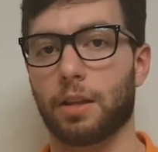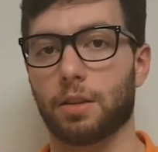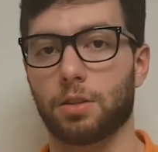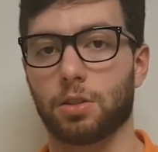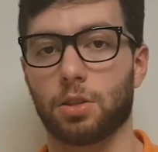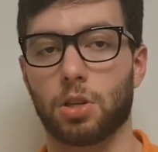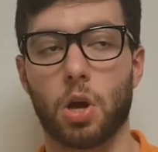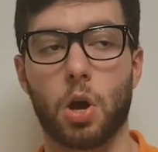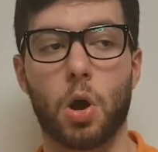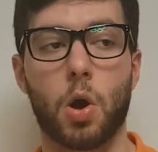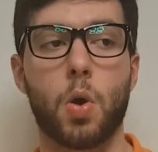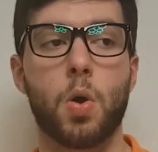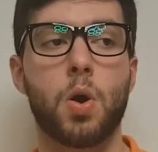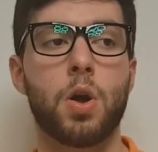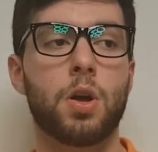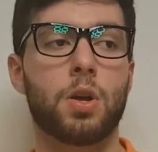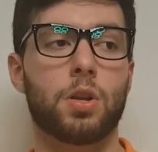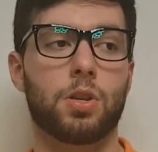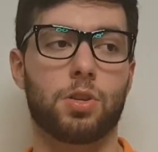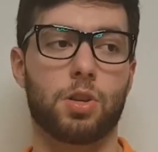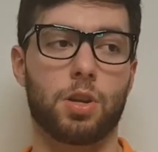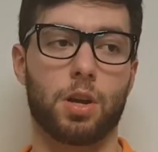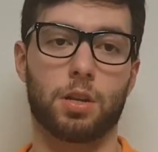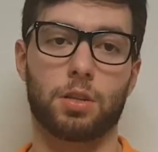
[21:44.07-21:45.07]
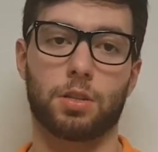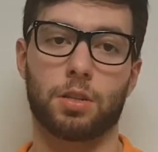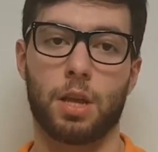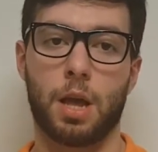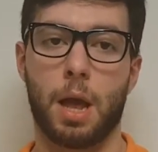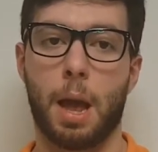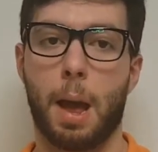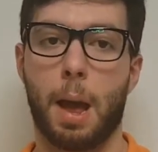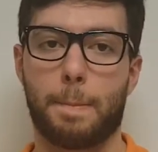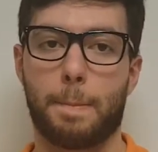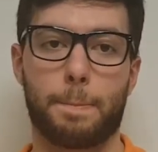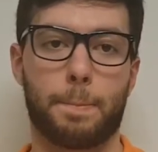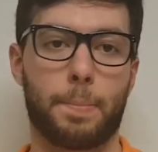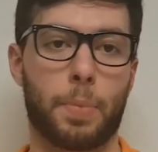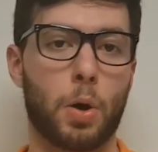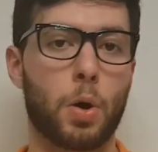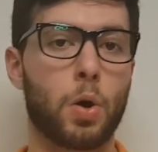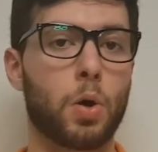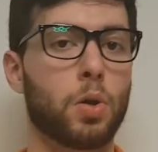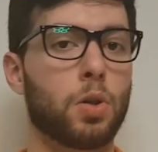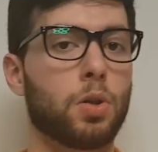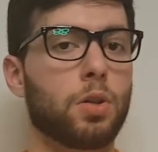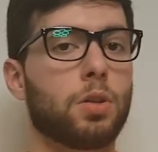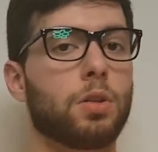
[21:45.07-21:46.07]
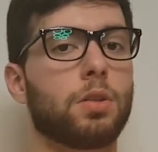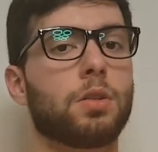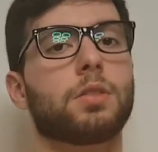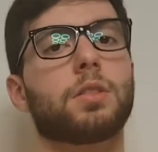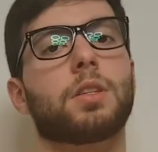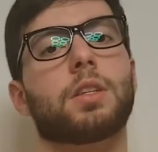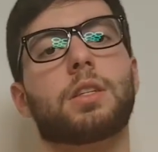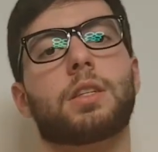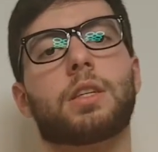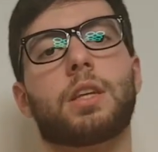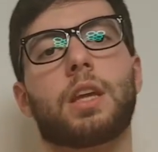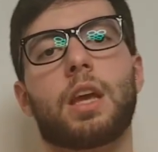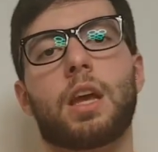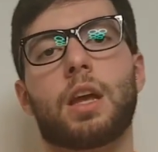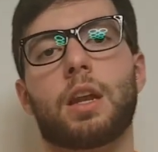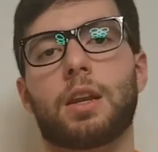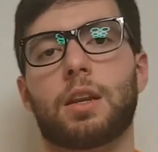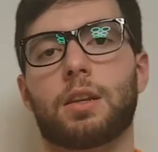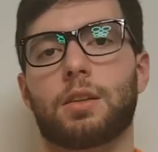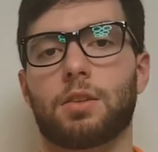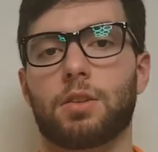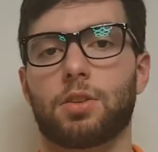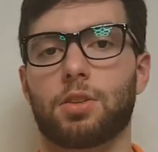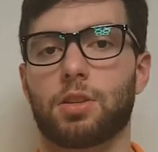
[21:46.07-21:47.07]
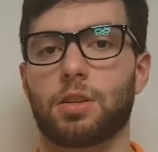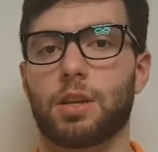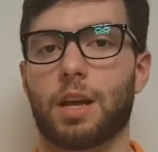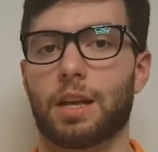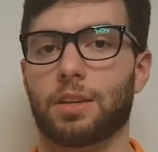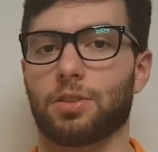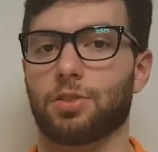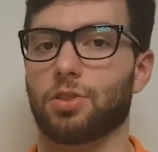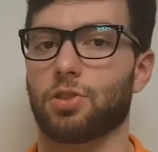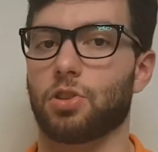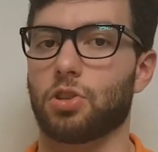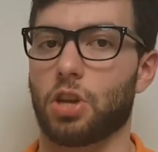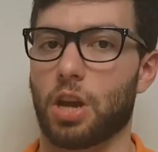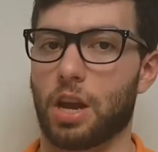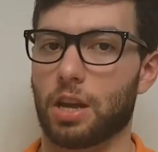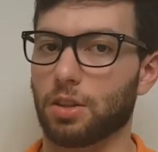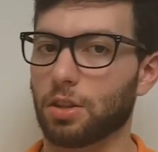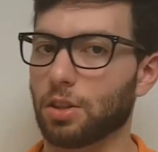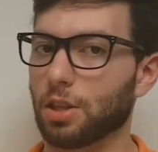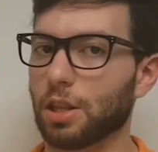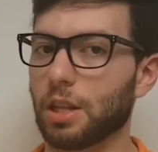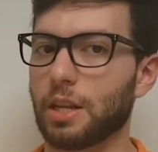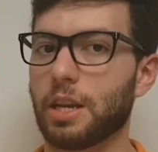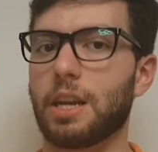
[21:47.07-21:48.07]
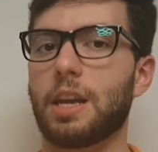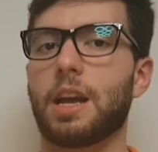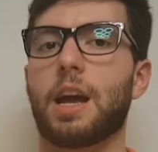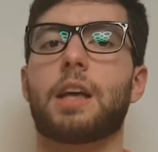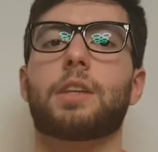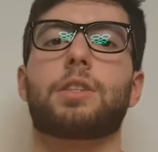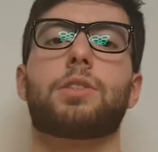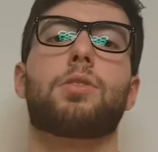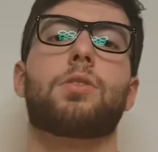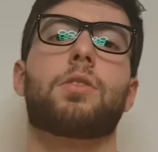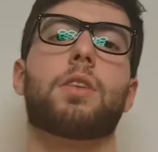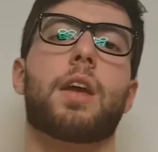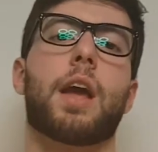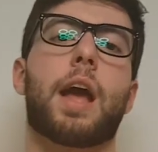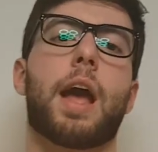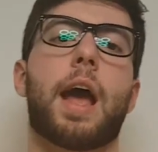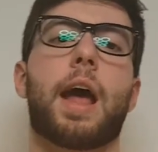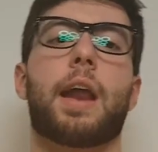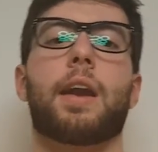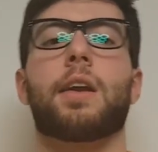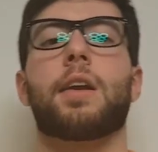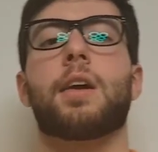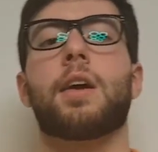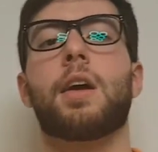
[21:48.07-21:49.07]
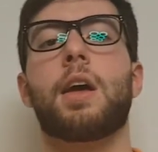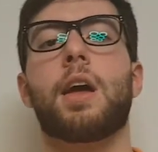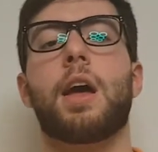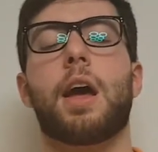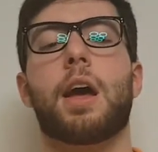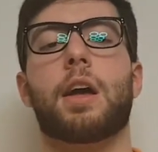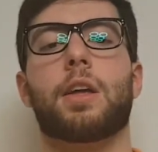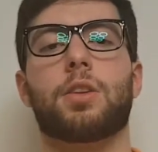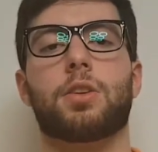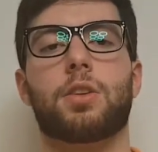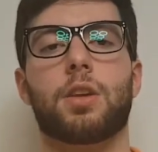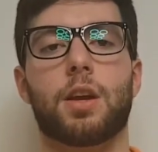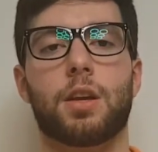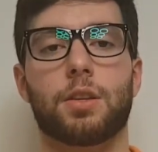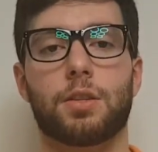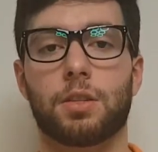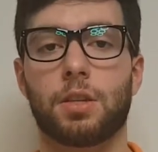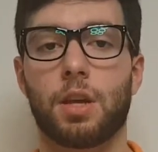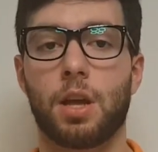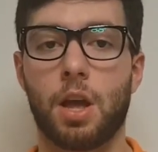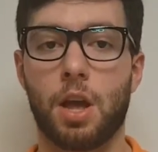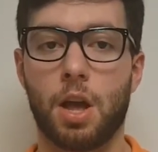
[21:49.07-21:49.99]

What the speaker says: So just pull the skin as gently as you can, and just,